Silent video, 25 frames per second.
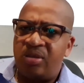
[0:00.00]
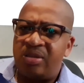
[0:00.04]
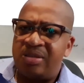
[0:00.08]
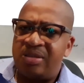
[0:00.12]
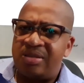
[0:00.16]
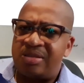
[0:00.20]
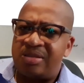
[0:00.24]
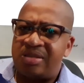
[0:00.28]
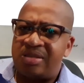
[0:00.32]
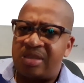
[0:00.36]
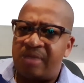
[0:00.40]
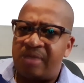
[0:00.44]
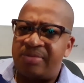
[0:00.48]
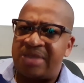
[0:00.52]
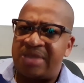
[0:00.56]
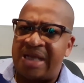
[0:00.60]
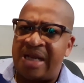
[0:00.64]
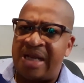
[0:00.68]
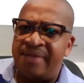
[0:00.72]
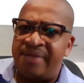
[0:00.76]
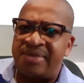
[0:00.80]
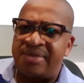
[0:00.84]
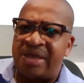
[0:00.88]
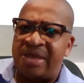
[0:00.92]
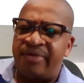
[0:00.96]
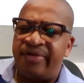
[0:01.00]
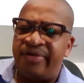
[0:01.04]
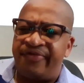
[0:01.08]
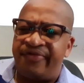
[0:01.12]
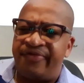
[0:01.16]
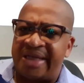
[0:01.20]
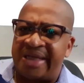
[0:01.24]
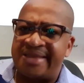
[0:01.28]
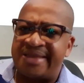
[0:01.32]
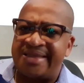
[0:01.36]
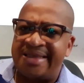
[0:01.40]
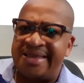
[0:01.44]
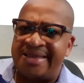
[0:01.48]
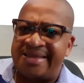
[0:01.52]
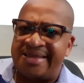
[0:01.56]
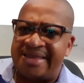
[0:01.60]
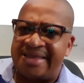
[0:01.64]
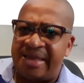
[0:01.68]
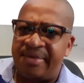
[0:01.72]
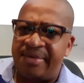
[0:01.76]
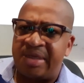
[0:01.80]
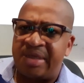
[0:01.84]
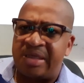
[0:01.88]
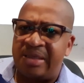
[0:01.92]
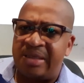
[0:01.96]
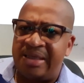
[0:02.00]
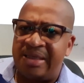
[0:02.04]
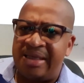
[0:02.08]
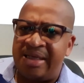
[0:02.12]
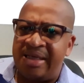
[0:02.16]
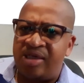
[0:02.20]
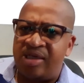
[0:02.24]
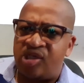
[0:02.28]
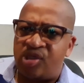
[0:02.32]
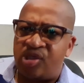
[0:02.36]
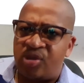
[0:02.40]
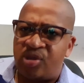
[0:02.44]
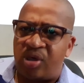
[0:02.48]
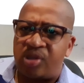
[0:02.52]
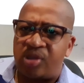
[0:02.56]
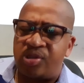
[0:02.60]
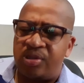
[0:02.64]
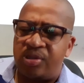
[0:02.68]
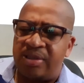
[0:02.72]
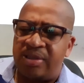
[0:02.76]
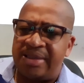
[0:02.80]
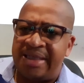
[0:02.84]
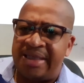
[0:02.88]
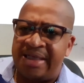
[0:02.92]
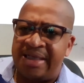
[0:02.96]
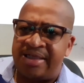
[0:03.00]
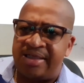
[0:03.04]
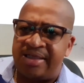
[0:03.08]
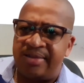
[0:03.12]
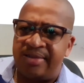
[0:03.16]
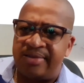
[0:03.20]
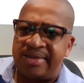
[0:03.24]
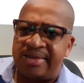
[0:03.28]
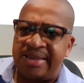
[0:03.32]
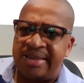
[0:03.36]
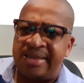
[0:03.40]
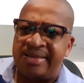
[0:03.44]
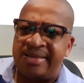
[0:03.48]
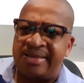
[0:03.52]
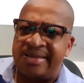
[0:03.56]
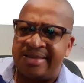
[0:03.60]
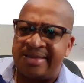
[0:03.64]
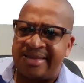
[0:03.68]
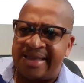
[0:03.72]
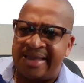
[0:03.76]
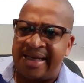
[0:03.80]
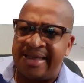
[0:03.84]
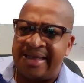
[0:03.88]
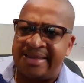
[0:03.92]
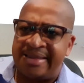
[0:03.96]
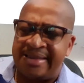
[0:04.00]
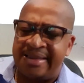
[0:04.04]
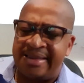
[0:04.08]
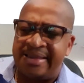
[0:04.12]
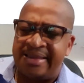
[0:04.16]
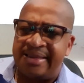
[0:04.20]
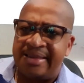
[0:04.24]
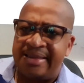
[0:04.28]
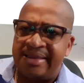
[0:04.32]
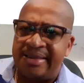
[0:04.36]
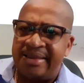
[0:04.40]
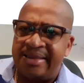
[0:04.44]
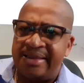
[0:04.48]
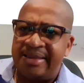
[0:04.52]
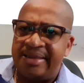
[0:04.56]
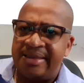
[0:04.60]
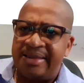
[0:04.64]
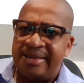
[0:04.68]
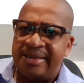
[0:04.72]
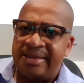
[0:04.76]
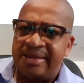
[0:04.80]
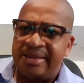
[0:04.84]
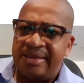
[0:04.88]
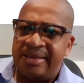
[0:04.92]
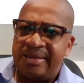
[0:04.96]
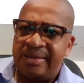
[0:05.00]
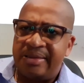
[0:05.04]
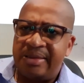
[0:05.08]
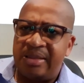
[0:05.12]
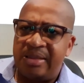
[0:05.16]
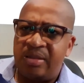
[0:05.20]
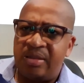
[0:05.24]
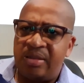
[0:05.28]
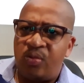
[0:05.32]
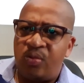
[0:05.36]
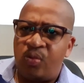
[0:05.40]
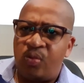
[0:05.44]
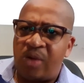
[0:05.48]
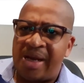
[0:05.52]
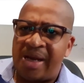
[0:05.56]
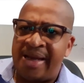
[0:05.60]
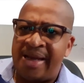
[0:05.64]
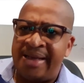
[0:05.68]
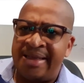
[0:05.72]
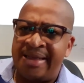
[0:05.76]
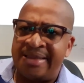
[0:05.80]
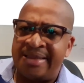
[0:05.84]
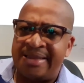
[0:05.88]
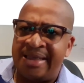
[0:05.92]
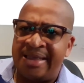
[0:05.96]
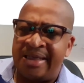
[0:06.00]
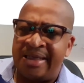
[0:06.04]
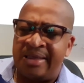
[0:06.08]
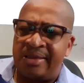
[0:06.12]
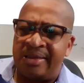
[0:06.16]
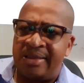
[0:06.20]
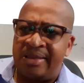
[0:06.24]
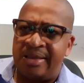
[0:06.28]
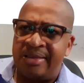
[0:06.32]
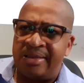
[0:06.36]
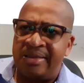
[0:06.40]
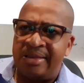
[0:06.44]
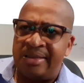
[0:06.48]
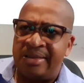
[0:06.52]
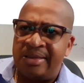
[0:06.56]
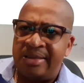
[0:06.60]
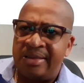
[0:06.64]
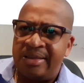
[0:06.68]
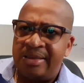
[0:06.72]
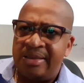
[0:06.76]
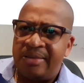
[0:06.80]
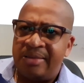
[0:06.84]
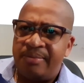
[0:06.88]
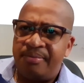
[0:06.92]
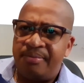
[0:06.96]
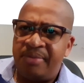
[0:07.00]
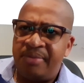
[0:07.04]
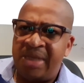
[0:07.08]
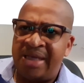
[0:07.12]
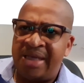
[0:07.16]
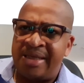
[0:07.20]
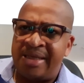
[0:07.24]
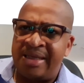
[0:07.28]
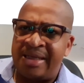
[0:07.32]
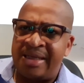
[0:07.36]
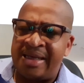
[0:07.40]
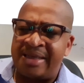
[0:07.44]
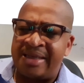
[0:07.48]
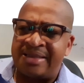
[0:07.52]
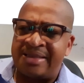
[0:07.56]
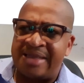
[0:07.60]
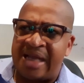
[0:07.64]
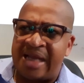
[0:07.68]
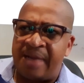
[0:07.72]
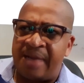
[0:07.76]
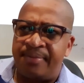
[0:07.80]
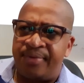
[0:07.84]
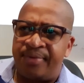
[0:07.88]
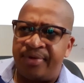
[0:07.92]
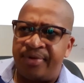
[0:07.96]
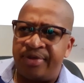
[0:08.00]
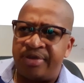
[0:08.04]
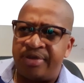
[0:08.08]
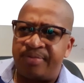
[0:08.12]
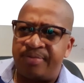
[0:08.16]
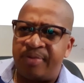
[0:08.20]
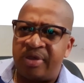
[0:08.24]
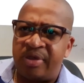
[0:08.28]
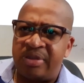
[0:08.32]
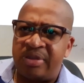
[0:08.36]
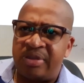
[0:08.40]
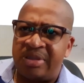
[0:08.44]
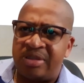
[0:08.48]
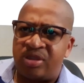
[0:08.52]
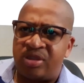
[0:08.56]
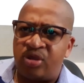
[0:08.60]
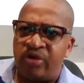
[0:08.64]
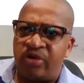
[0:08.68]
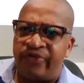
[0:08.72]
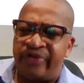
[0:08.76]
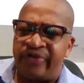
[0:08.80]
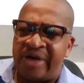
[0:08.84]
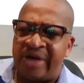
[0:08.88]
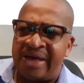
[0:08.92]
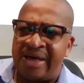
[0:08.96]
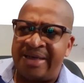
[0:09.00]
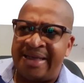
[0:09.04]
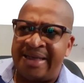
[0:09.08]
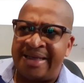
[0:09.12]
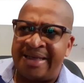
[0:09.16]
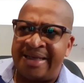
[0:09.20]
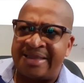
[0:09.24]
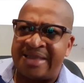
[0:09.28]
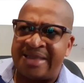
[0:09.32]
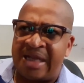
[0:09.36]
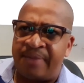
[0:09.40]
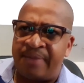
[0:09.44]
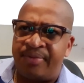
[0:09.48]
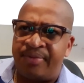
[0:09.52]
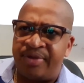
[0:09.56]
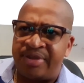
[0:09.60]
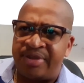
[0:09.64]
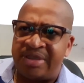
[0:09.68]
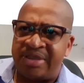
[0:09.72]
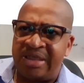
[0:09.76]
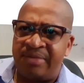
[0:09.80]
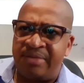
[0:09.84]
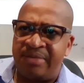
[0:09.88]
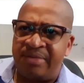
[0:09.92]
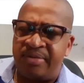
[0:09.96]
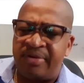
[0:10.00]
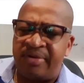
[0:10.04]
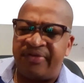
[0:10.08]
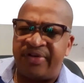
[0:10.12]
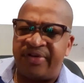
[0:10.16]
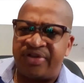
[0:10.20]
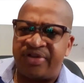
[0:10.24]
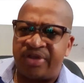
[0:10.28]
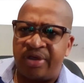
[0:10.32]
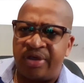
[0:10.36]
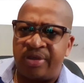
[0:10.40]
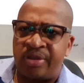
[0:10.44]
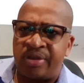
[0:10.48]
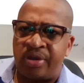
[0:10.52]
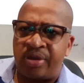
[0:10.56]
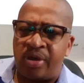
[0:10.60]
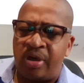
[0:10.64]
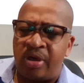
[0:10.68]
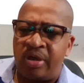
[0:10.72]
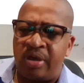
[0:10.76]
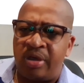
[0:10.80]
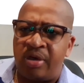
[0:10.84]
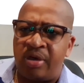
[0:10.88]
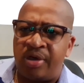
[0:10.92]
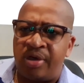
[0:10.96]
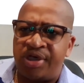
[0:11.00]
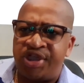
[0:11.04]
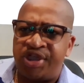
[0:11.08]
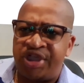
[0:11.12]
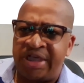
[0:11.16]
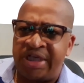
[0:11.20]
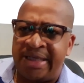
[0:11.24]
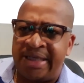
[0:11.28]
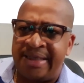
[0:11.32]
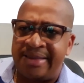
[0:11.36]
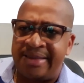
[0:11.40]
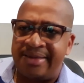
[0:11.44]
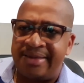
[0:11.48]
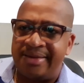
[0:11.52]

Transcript: sometimes that reflects systemic structural issues in a society. Why is England making examples, but so far the examples seem to have a certain color or shade?